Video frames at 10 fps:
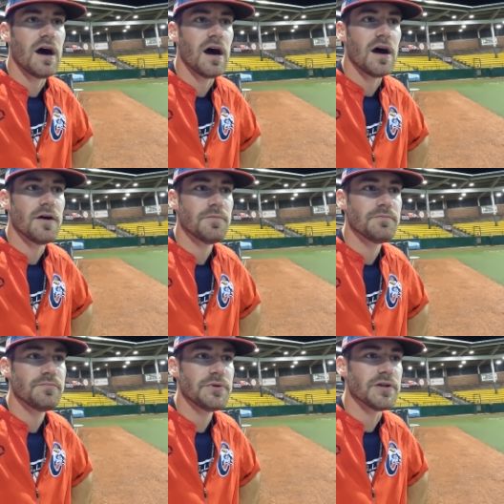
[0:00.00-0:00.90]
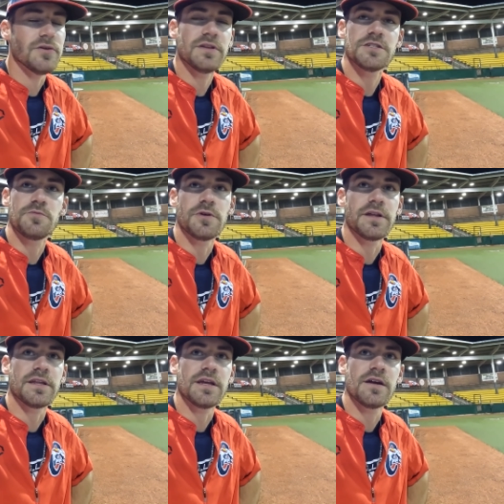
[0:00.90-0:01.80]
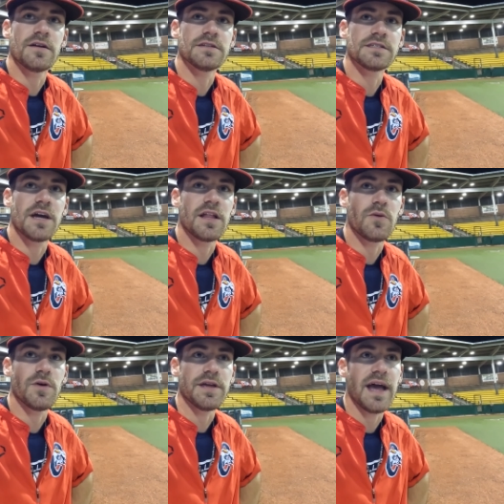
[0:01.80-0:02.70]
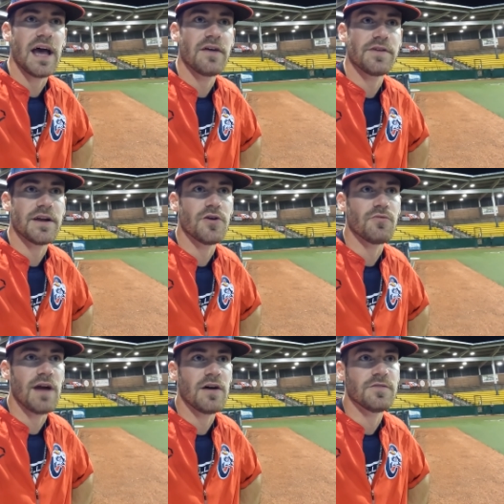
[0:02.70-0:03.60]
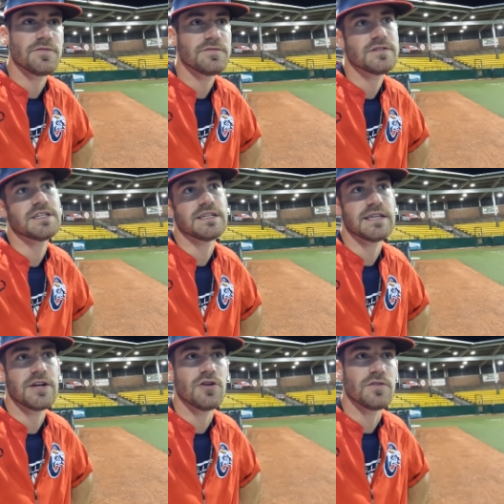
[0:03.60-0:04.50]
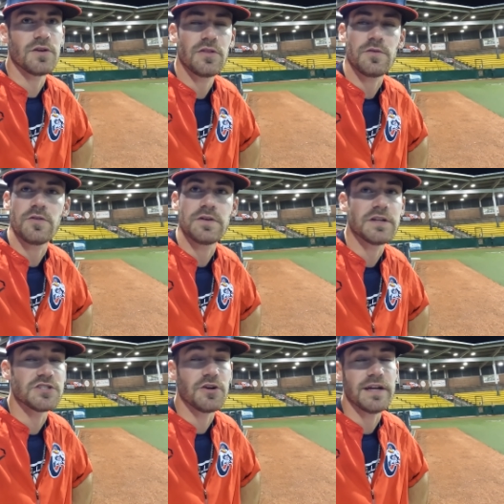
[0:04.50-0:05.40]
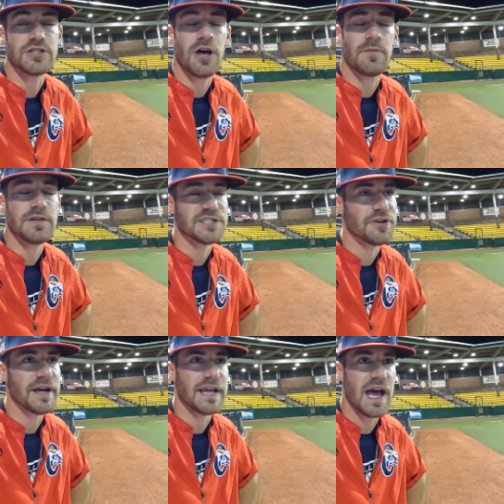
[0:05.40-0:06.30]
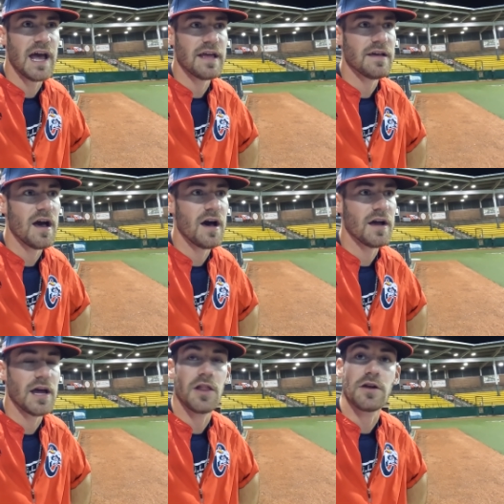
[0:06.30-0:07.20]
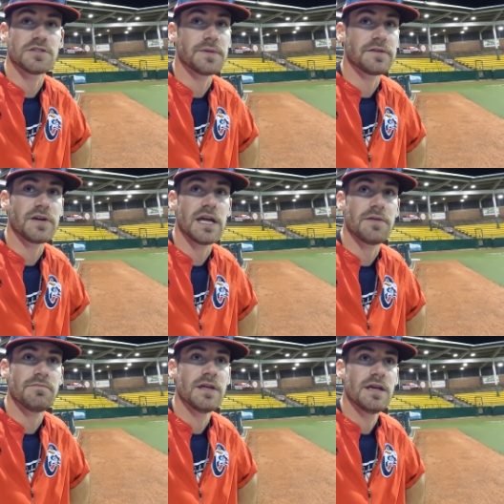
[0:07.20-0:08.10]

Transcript: Uh, you know, at this point of the year, it's kind of like what you have. And I know Ralph Santana over at Thrillville does a great job. He's a great guy. Uh, got a lot of respect for him.